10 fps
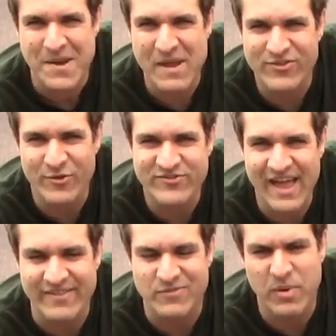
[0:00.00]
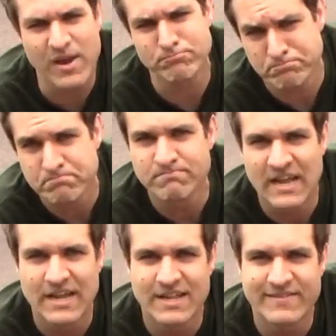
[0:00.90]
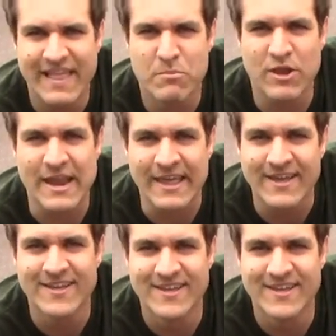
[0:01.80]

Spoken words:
Makes no sense, but it's Lamborghini.